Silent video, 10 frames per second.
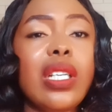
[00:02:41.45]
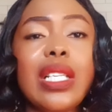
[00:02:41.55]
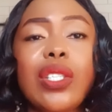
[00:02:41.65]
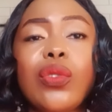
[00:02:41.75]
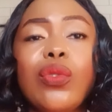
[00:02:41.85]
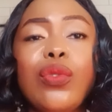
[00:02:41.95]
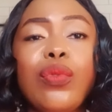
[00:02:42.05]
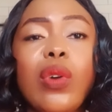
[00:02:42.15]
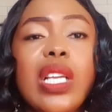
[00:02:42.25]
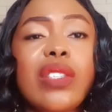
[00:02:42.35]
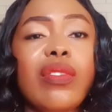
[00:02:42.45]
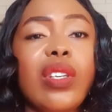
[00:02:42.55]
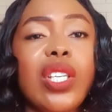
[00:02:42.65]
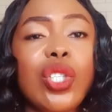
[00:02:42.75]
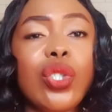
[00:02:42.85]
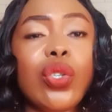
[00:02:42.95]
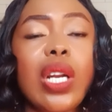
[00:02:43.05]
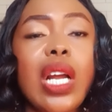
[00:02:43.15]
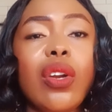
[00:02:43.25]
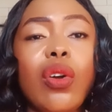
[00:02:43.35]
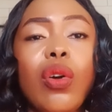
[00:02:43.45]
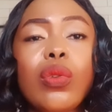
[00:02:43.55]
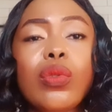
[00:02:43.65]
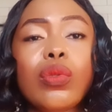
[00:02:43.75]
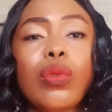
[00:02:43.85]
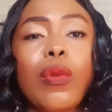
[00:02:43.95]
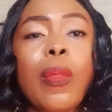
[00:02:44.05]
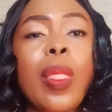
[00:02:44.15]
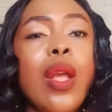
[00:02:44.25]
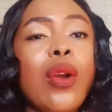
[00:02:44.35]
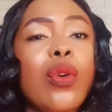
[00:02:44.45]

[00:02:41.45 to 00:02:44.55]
that is good for exfoliation and also